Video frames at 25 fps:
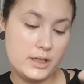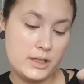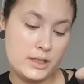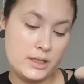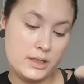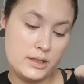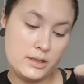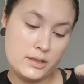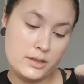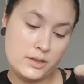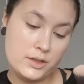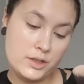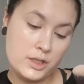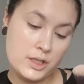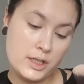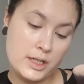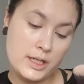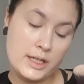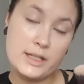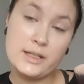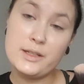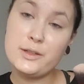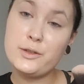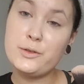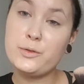in the
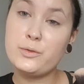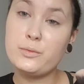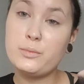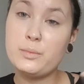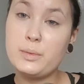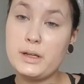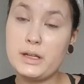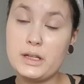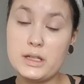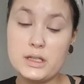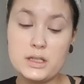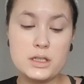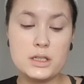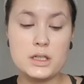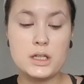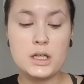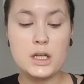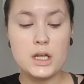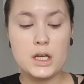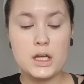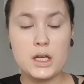shade Nude Beige.